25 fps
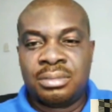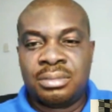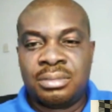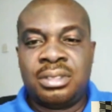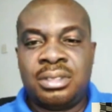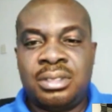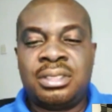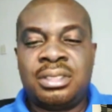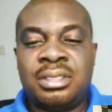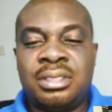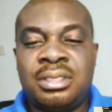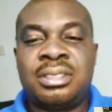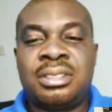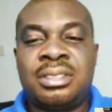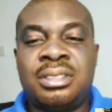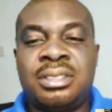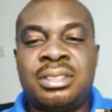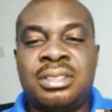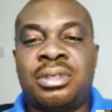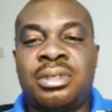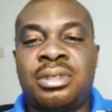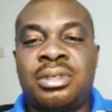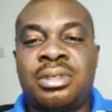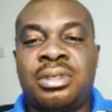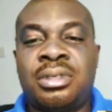This is
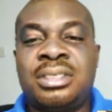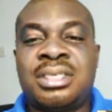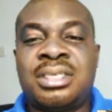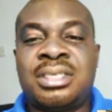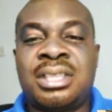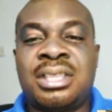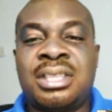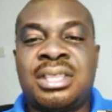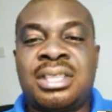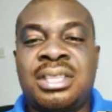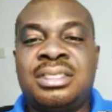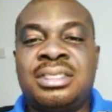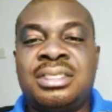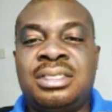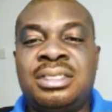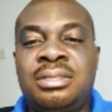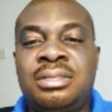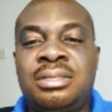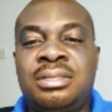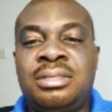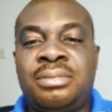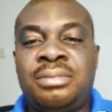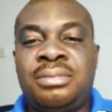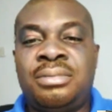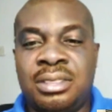Don Jazzy
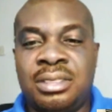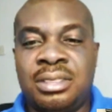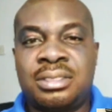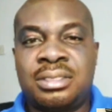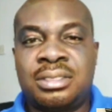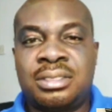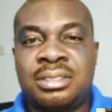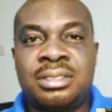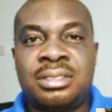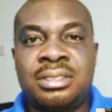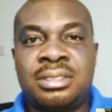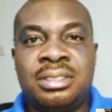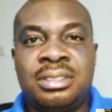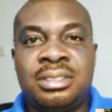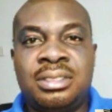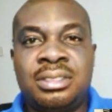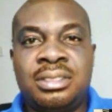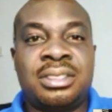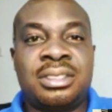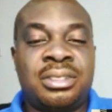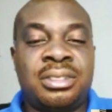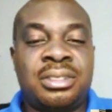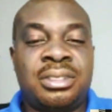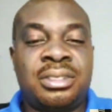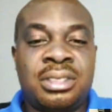face. This
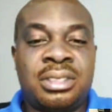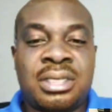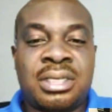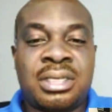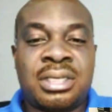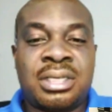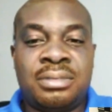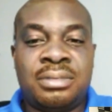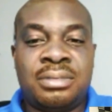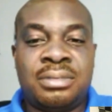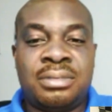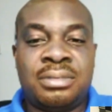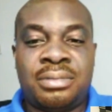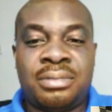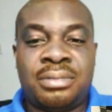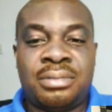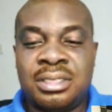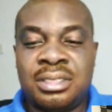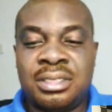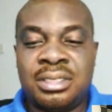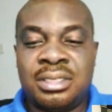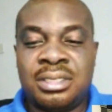is Don Jazzy face.